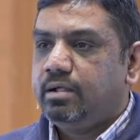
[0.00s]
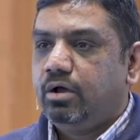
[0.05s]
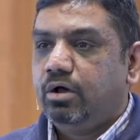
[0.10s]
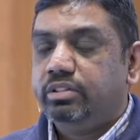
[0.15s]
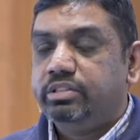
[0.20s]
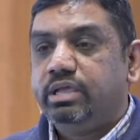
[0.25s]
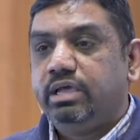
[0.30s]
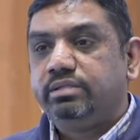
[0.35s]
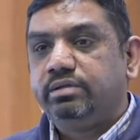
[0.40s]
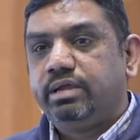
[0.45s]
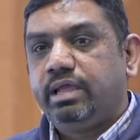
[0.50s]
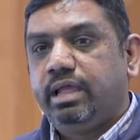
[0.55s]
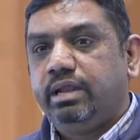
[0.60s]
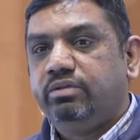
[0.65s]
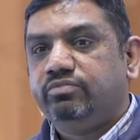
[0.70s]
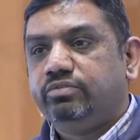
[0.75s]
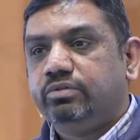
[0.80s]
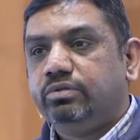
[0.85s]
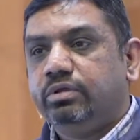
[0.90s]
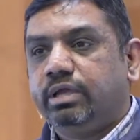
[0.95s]
On the other hand,
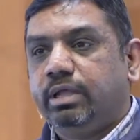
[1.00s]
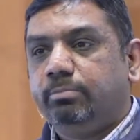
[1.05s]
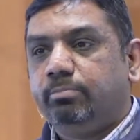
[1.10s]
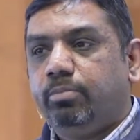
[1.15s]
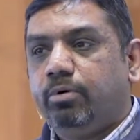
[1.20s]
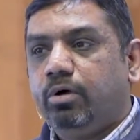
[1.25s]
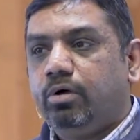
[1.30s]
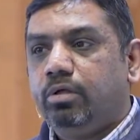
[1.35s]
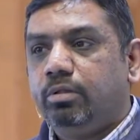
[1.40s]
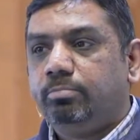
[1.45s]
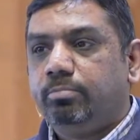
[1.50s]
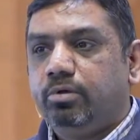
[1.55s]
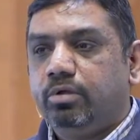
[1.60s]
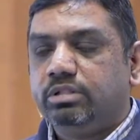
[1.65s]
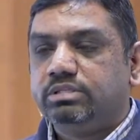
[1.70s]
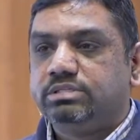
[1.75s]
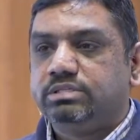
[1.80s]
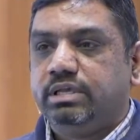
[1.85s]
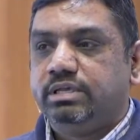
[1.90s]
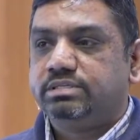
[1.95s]
if you look at Paul,
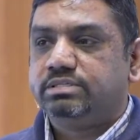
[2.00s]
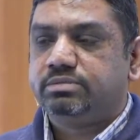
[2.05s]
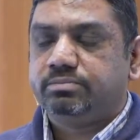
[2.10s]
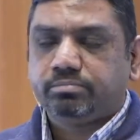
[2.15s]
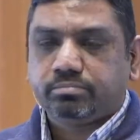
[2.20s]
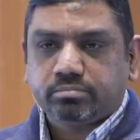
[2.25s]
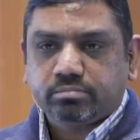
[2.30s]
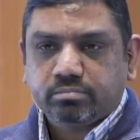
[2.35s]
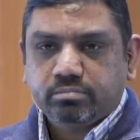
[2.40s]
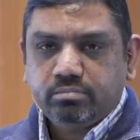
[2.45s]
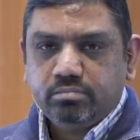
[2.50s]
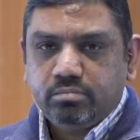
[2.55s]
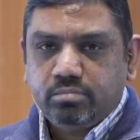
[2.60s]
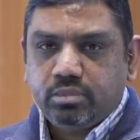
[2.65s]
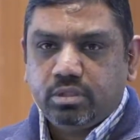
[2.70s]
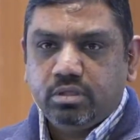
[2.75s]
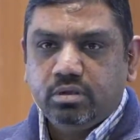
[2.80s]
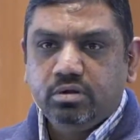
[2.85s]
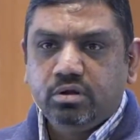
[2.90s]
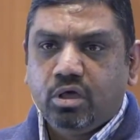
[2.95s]
Paul says,
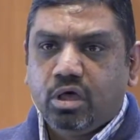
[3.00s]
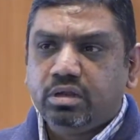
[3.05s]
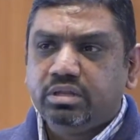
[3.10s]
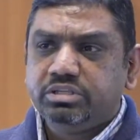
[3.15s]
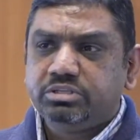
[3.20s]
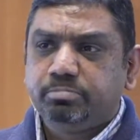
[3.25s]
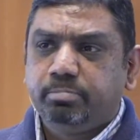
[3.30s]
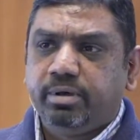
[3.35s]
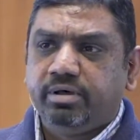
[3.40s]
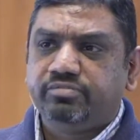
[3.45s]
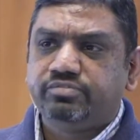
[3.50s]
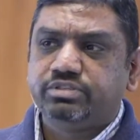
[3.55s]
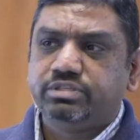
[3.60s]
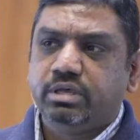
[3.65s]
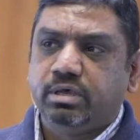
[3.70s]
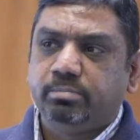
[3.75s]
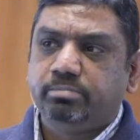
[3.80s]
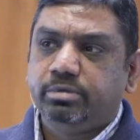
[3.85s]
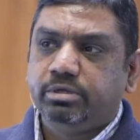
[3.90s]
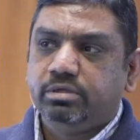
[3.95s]
knowledge puffs
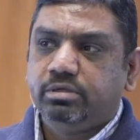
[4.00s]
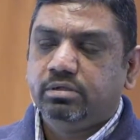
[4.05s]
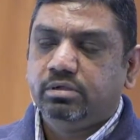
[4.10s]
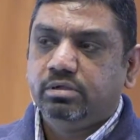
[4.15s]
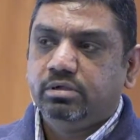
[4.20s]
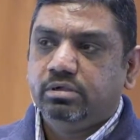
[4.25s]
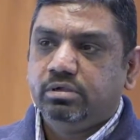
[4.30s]
up.